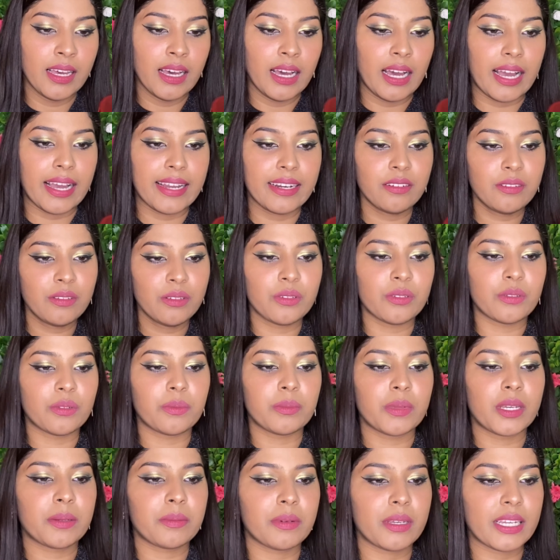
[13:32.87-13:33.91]
I don't
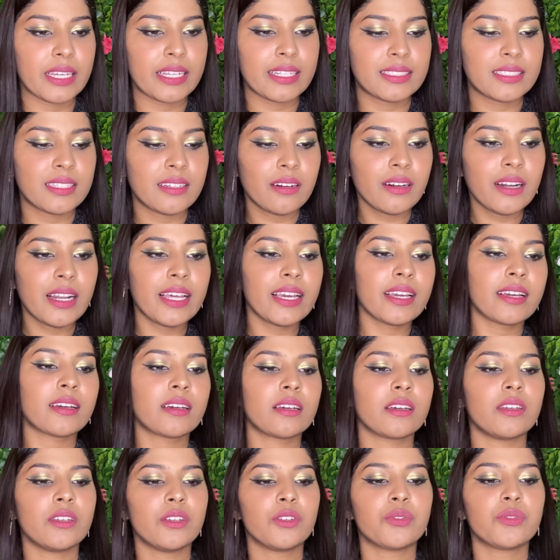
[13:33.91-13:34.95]
know, it's not like
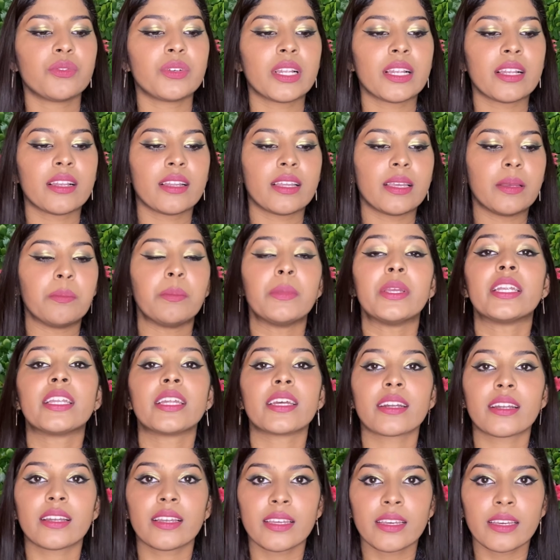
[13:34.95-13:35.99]
you will
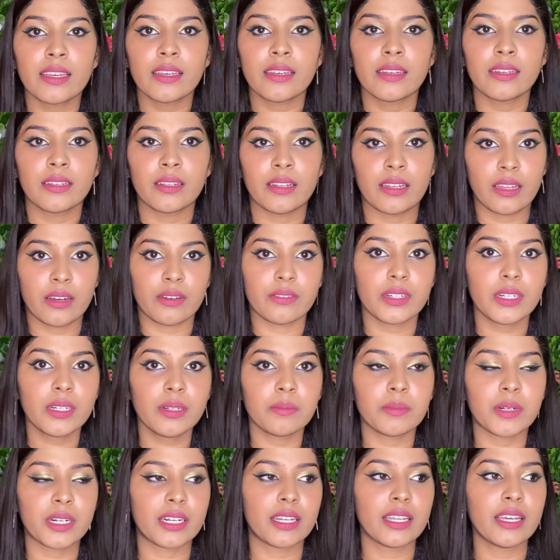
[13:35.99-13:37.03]
immediately love it,
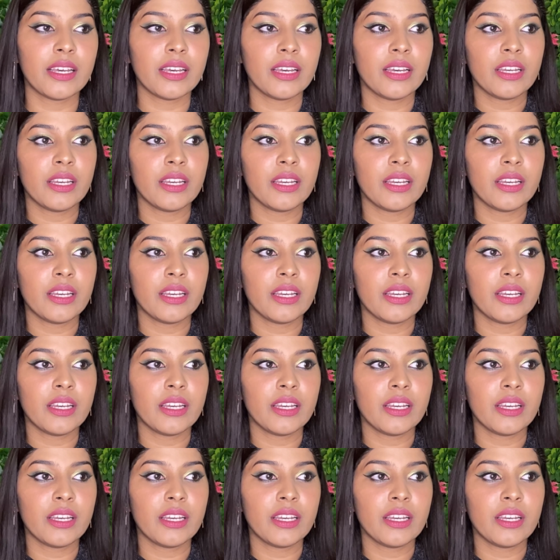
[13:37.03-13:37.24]
but